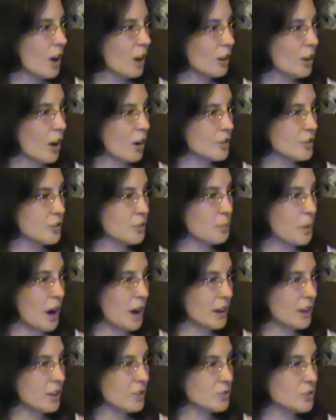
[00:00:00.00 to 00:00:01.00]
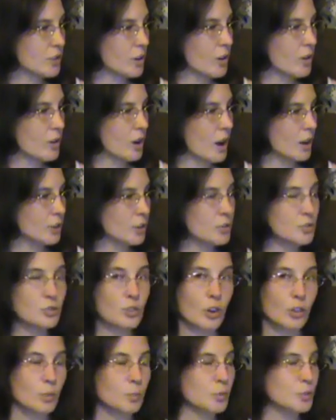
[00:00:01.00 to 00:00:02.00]
Loss of body control,
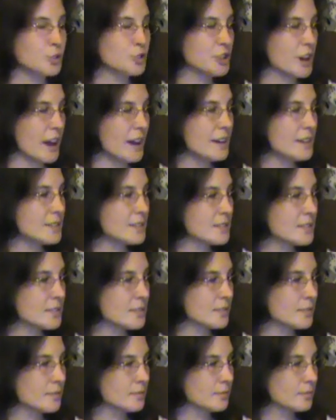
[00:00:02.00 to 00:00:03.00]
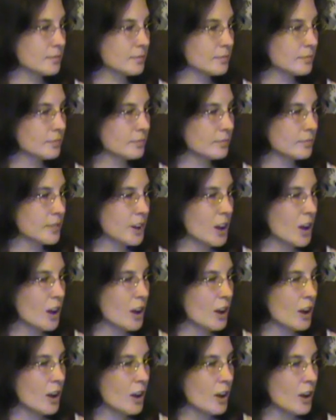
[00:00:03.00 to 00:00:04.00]
uncontrollable shakes,
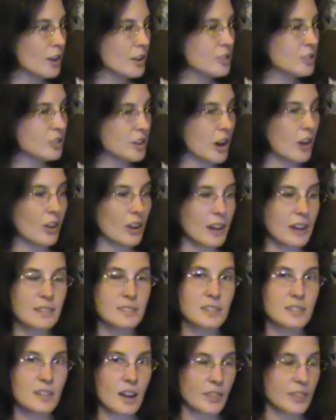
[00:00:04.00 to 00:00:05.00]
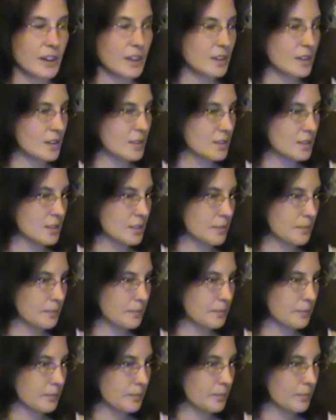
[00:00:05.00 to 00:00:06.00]
staring into nothingness.
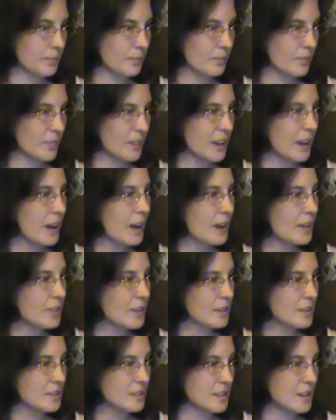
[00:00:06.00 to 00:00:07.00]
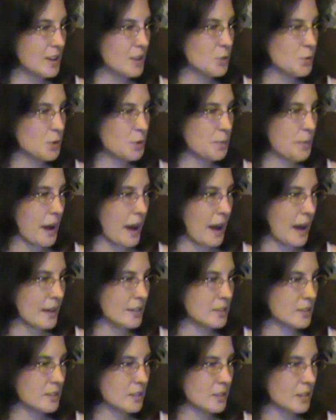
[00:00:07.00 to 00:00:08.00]
The disease was
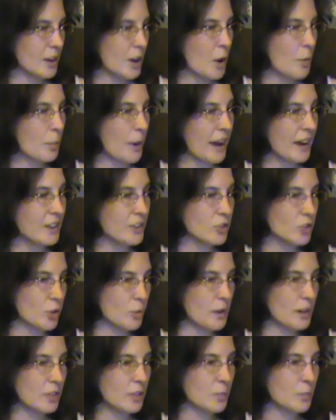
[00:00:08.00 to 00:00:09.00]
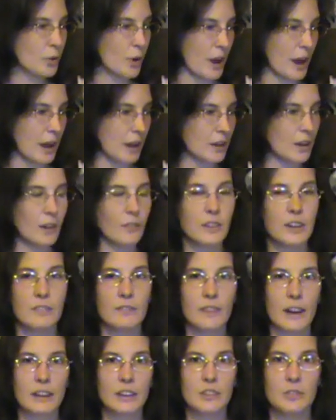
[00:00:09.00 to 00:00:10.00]
passed by consuming the brain of the
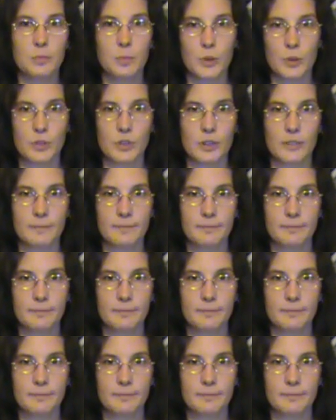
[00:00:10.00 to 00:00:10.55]
infected person.